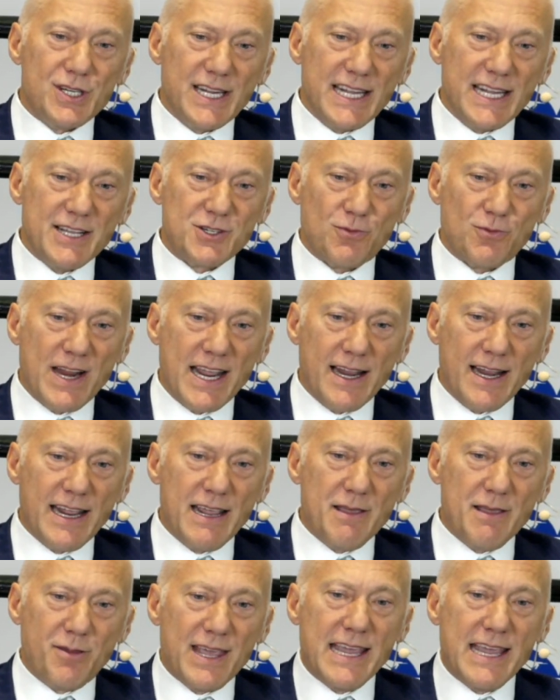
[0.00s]
is really
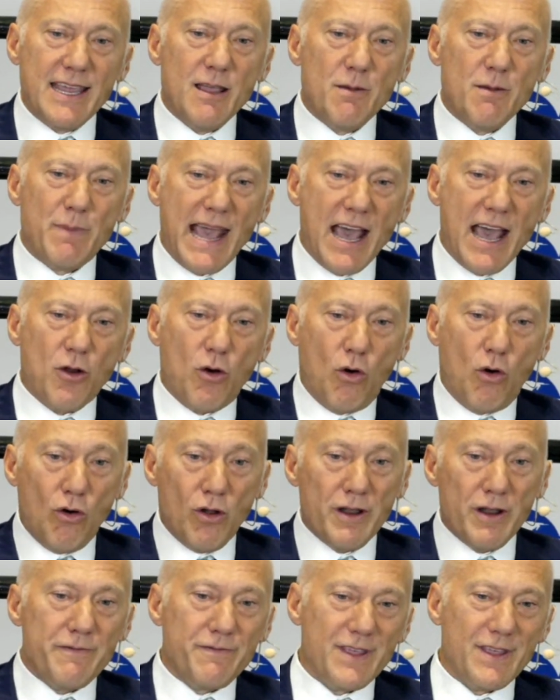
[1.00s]
thinking about all
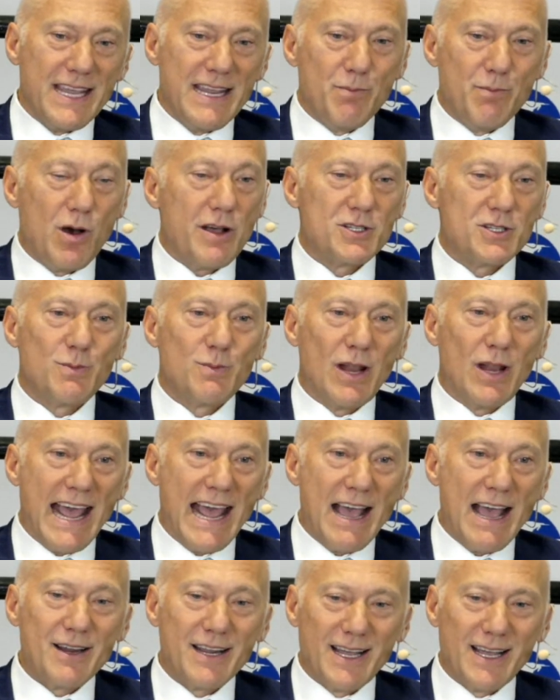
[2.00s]
of the possible
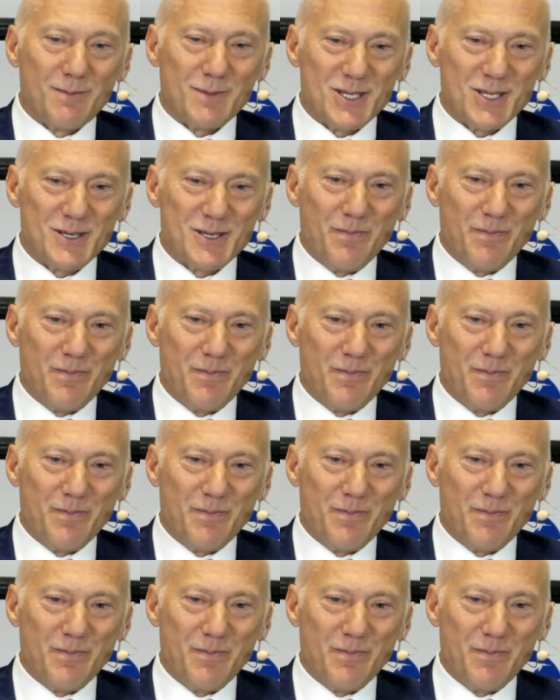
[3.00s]
outcomes,